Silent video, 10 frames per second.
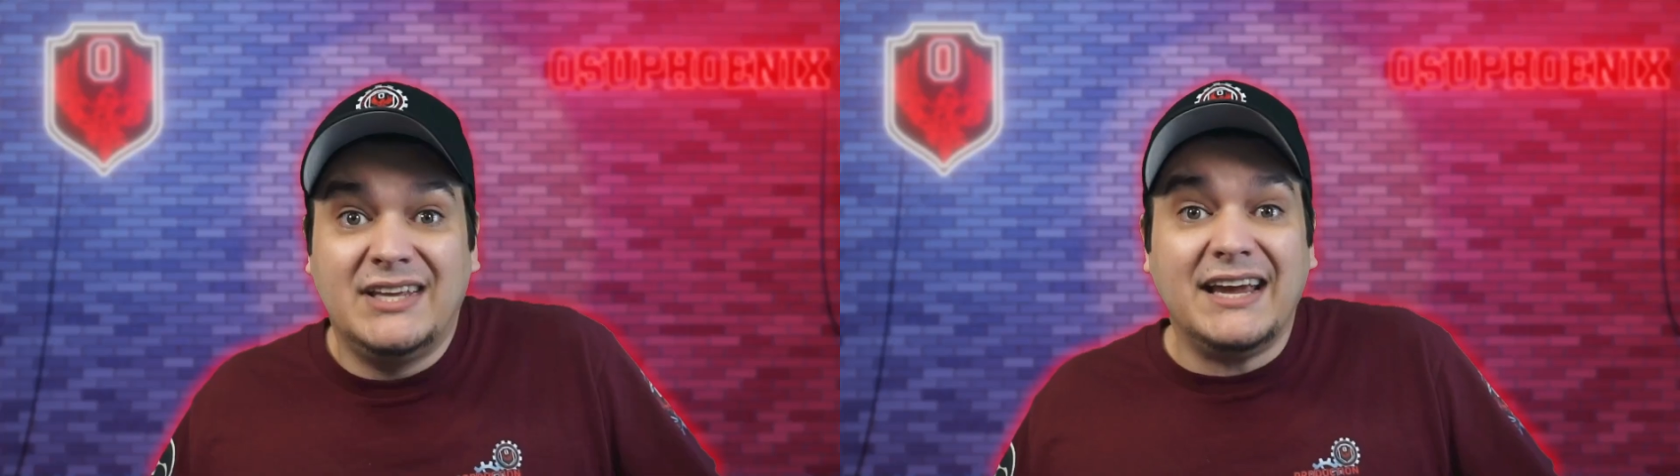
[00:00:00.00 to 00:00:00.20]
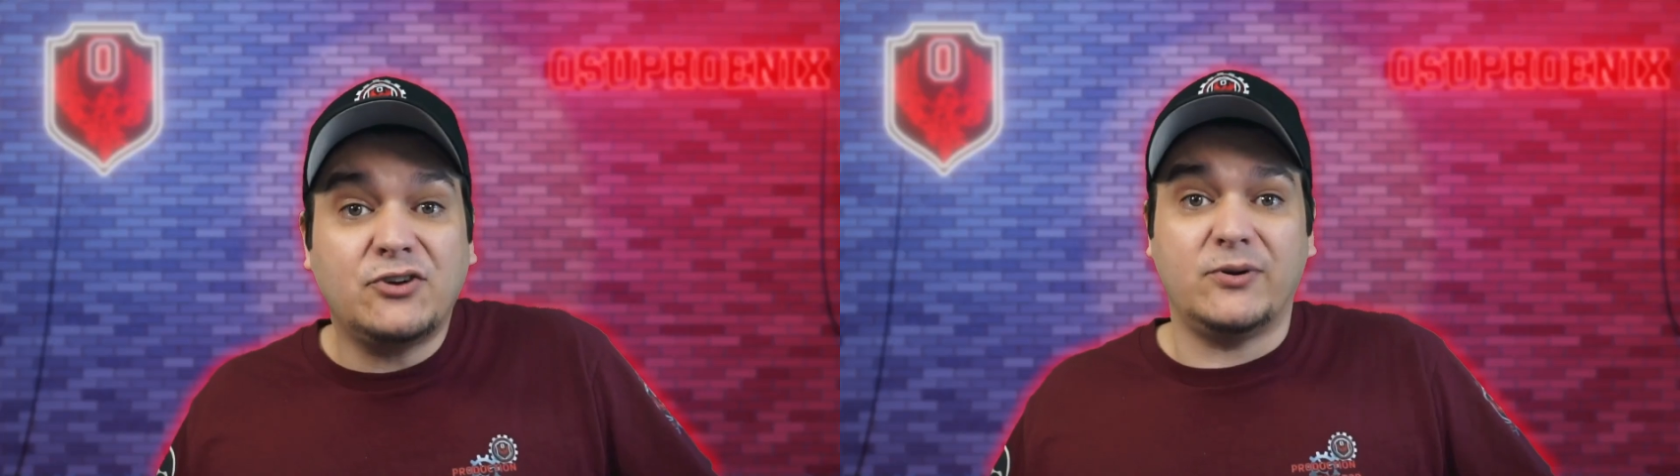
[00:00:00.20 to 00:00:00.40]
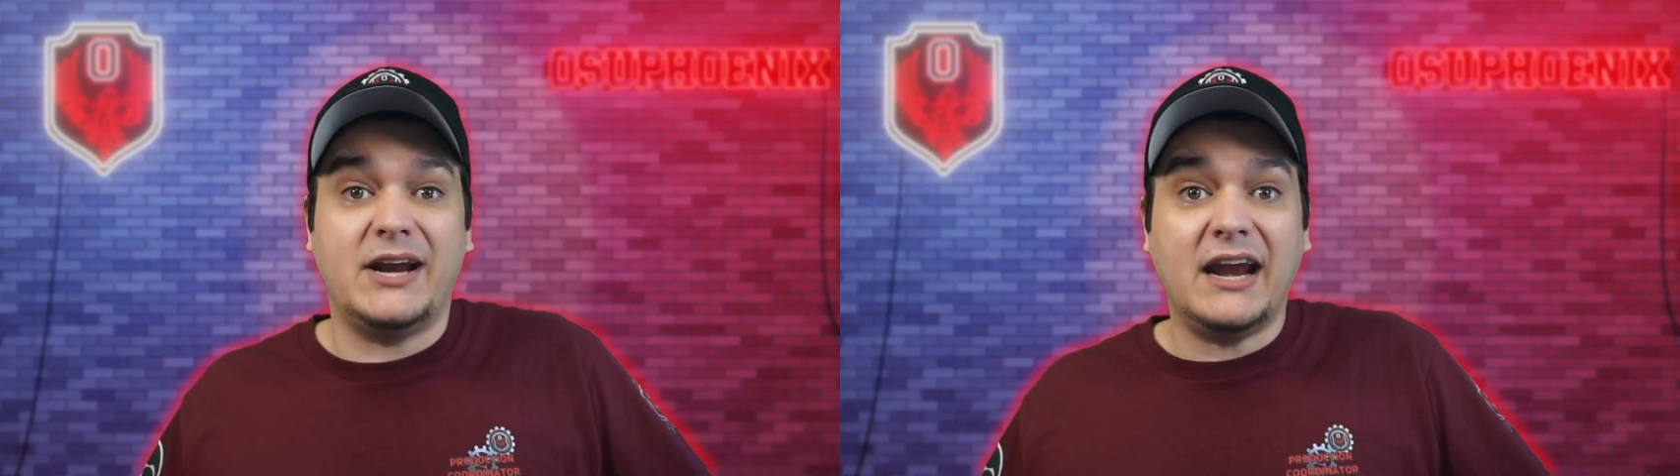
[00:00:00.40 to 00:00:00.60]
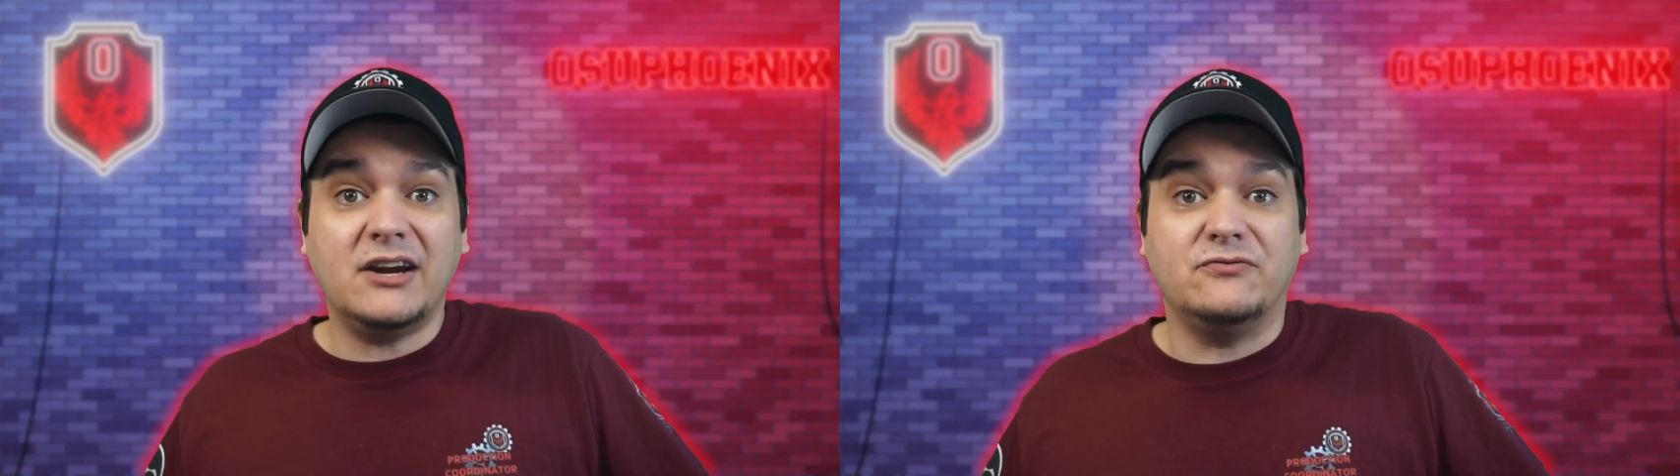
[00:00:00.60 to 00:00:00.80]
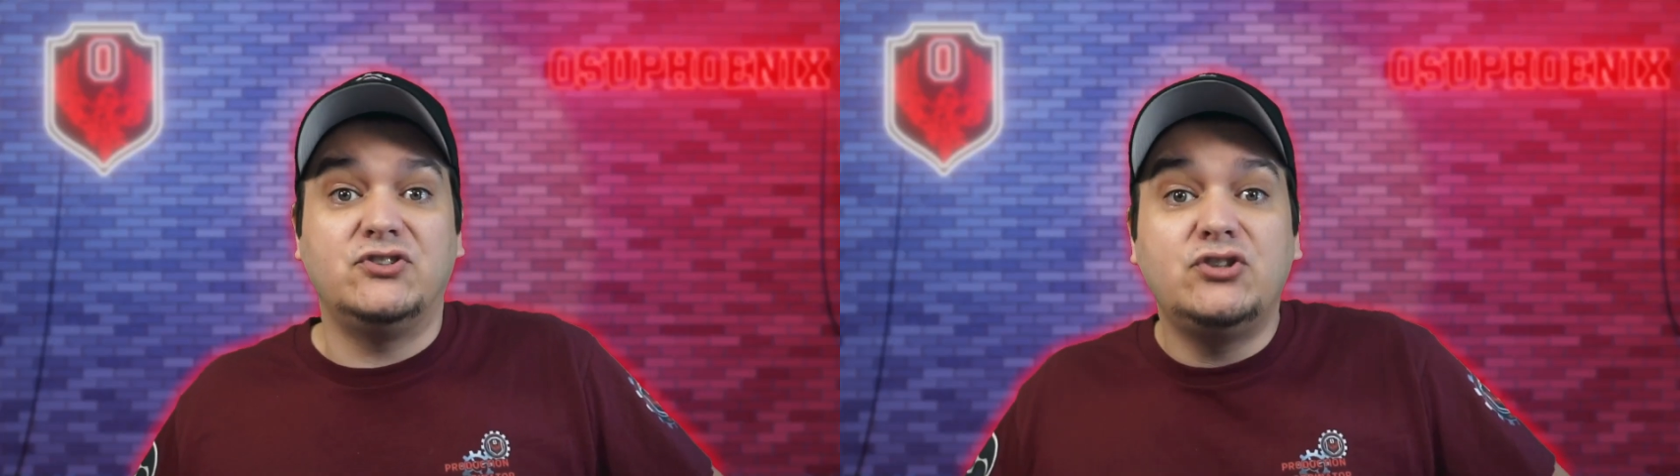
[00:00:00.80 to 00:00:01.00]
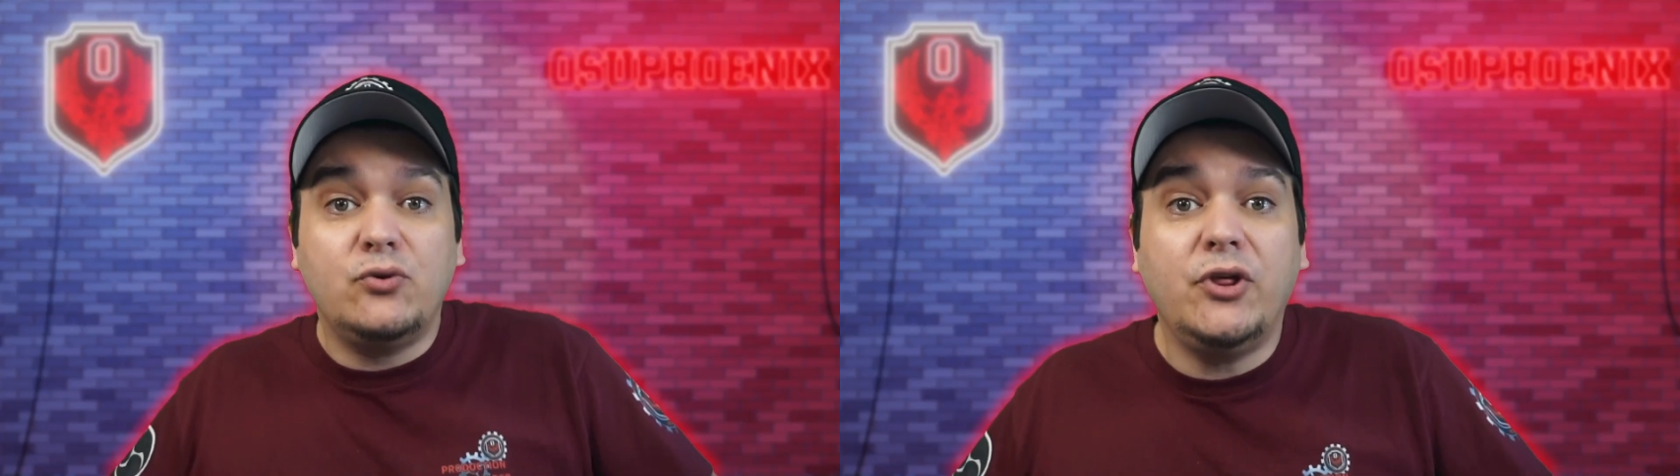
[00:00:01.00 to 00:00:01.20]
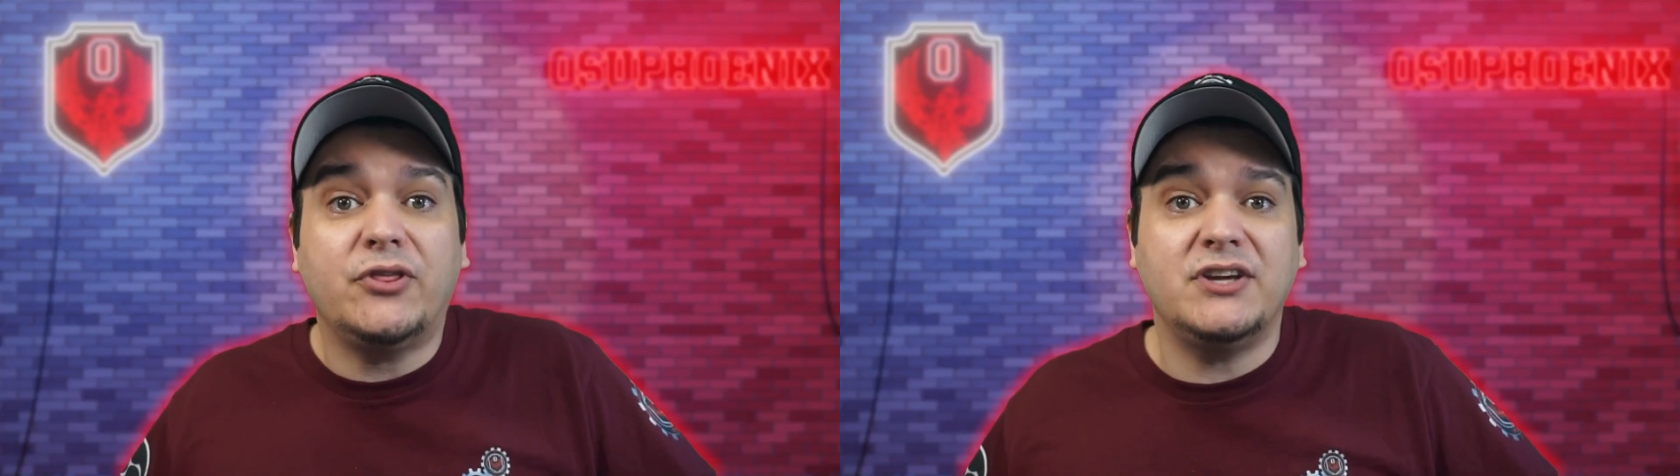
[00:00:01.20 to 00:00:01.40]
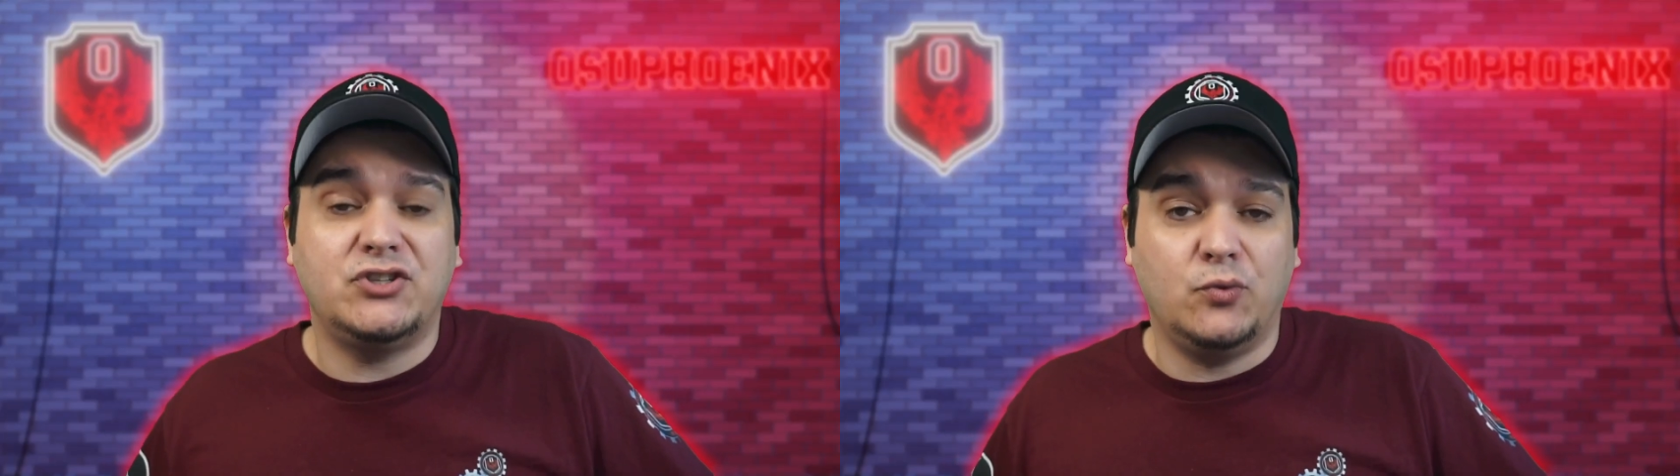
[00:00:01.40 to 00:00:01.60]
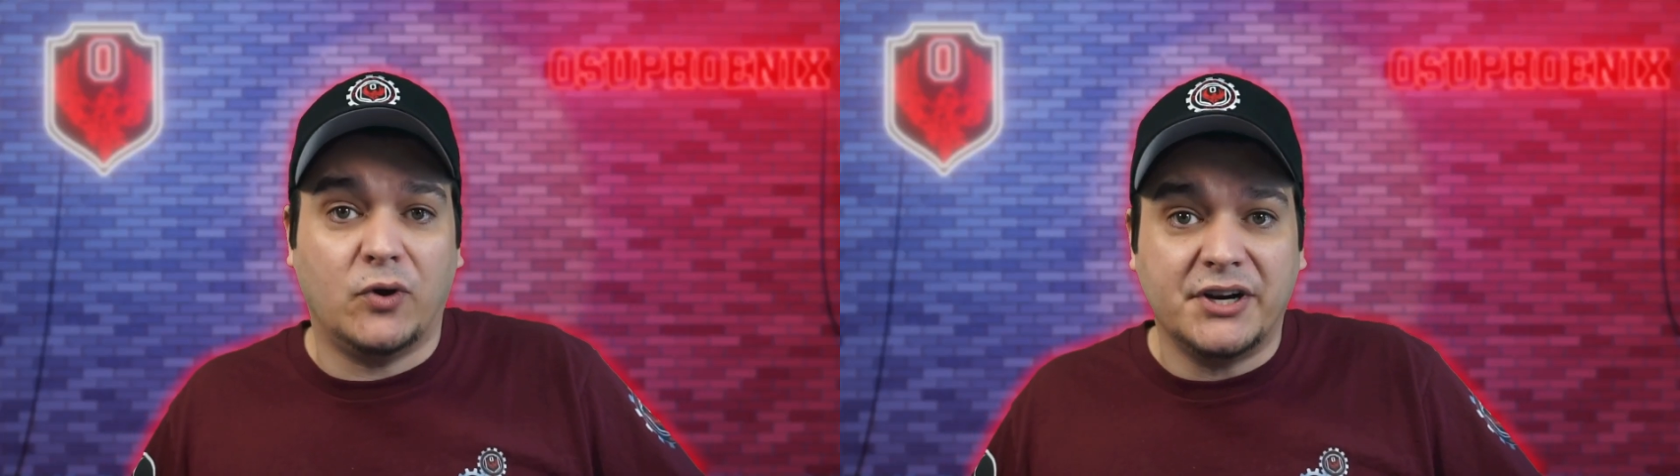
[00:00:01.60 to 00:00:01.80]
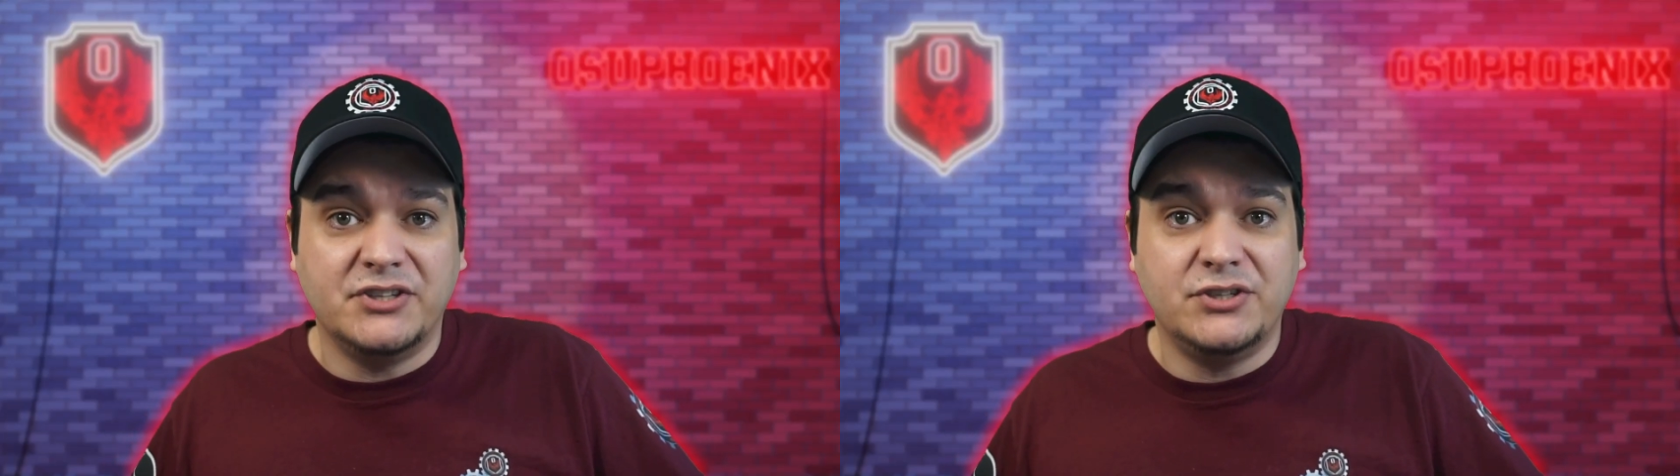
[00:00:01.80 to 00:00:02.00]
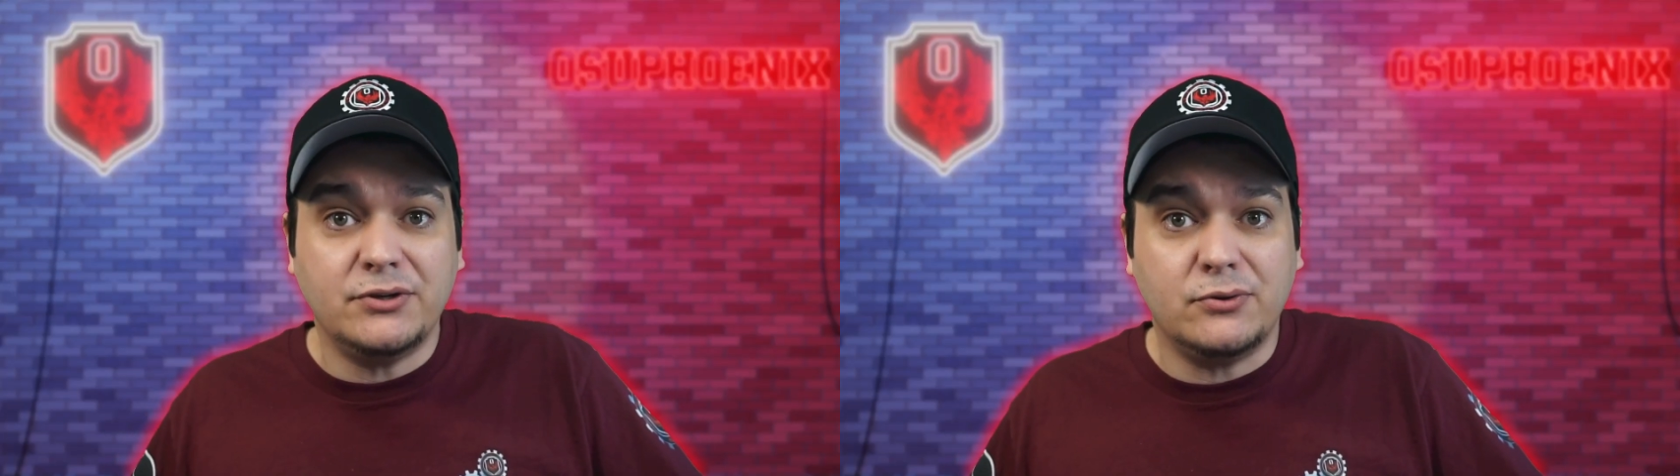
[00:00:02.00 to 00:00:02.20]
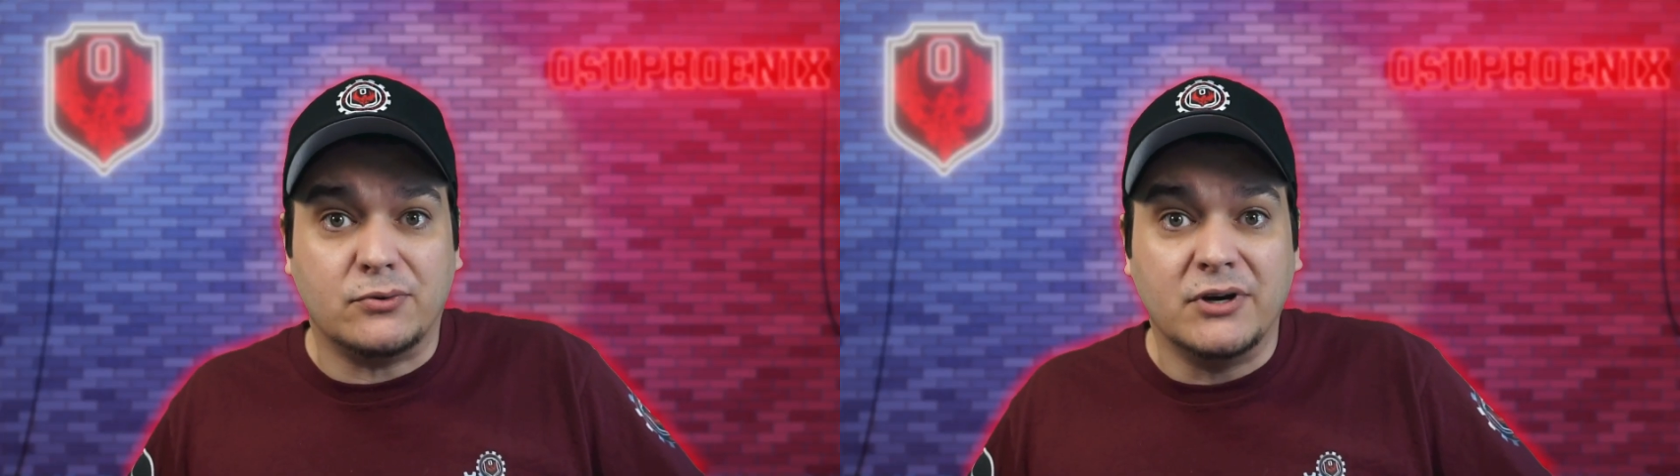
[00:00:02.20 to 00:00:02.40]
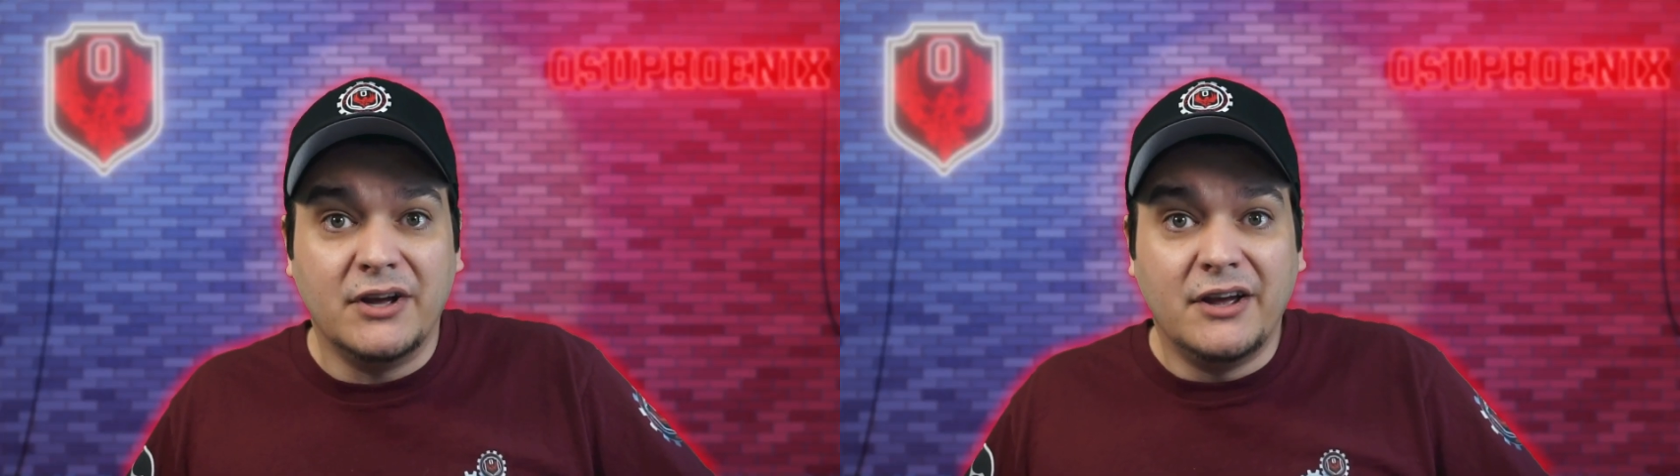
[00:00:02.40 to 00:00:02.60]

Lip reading: Get creative. Do the things you want to do.